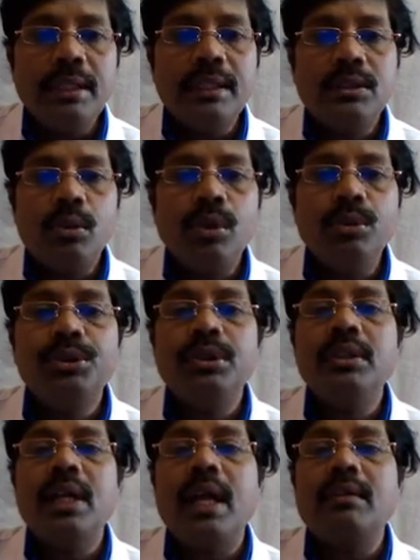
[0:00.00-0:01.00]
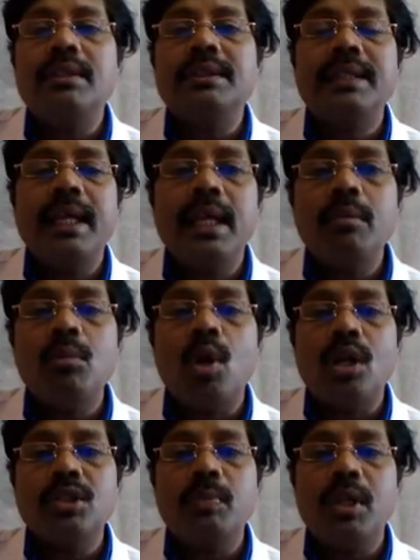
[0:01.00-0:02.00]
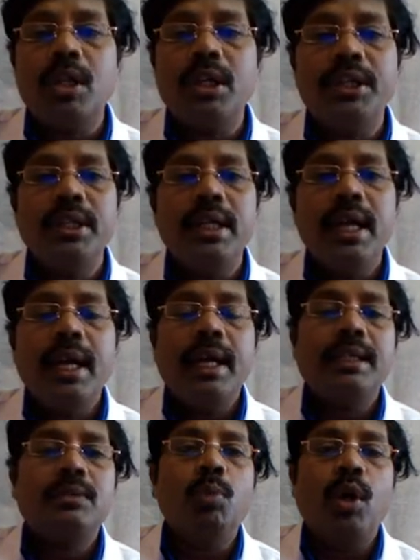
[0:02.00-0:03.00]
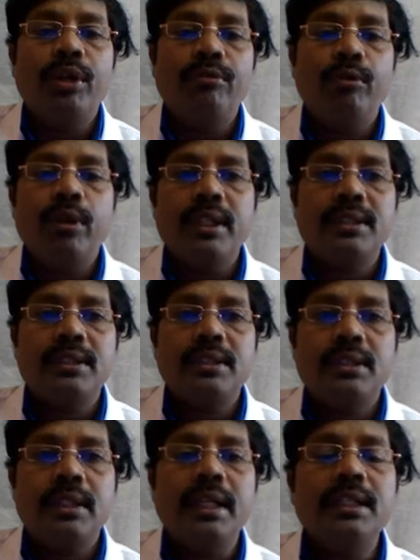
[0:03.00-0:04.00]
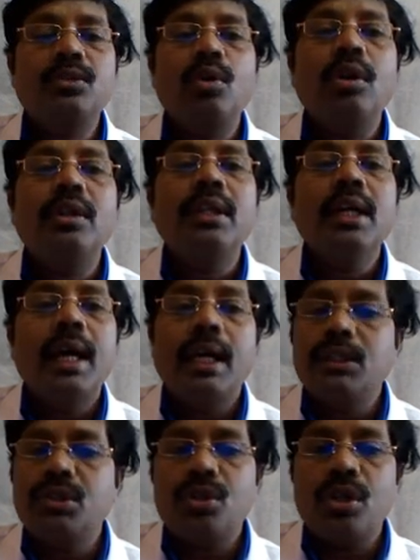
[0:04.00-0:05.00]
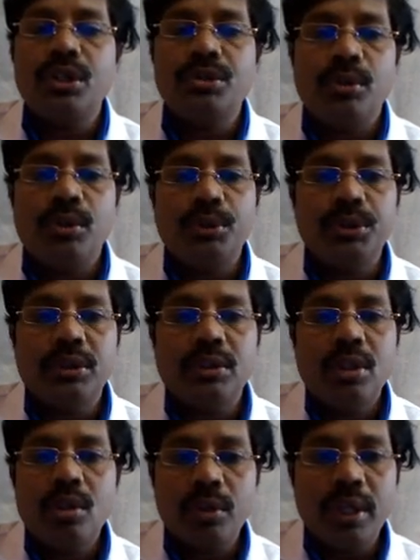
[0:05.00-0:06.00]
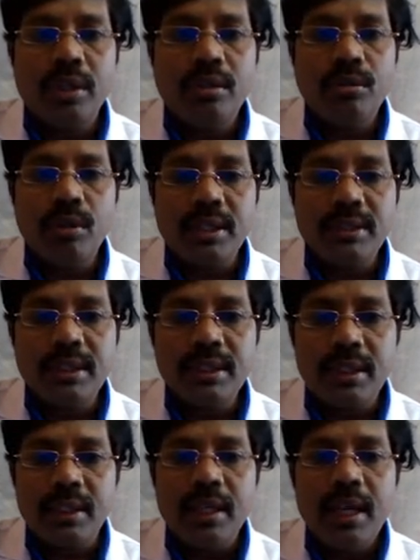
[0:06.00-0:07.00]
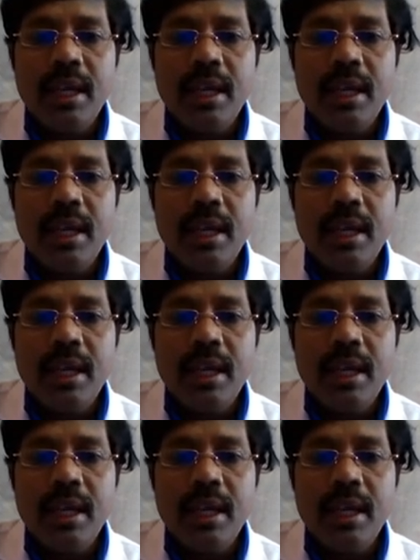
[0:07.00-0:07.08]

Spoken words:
This solution have the same osmolality as body fluids. That is called isotonic solution. Okay, do you understand that?